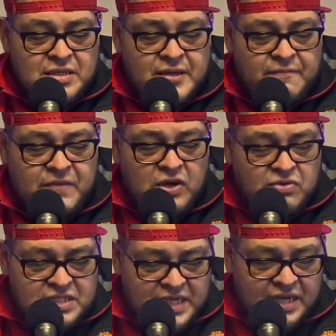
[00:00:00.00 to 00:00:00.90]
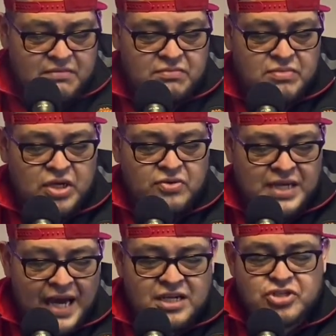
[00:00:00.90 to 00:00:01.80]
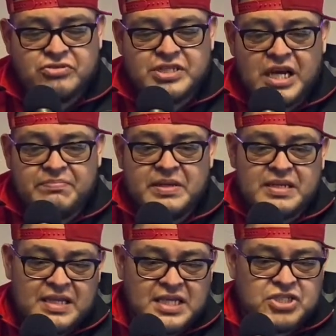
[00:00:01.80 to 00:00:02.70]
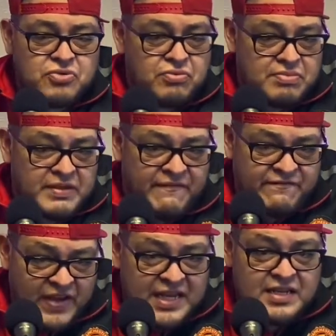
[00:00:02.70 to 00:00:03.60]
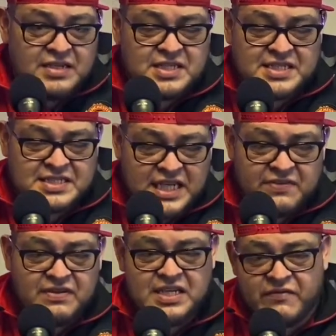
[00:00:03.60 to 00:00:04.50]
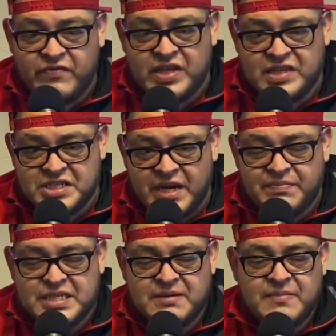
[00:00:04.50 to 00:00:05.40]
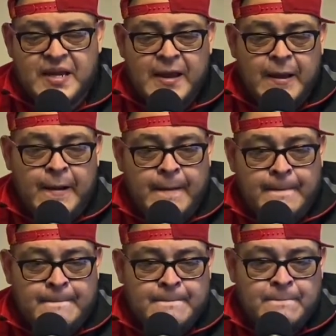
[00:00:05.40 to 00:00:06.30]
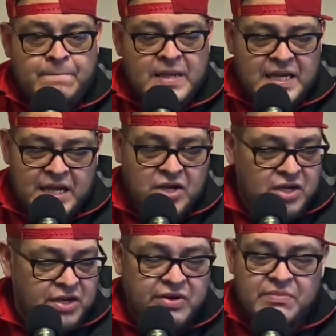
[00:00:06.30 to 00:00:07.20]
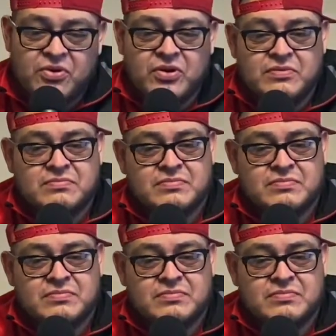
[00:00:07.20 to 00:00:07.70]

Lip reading: He always said, you're not a true champion unless you successfully defend the championship. And I couldn't agree more.